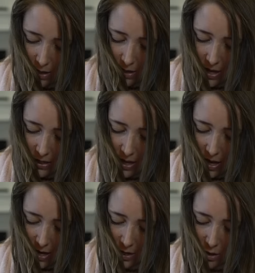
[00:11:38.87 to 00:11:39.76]
I can't get
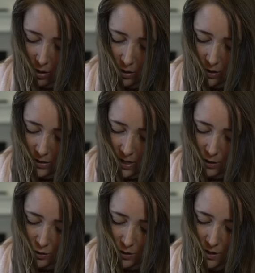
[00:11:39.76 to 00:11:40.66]
any color to
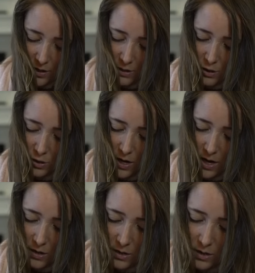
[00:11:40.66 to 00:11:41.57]
saturate this
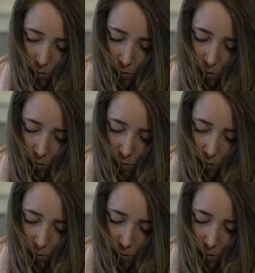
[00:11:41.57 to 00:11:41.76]
strand.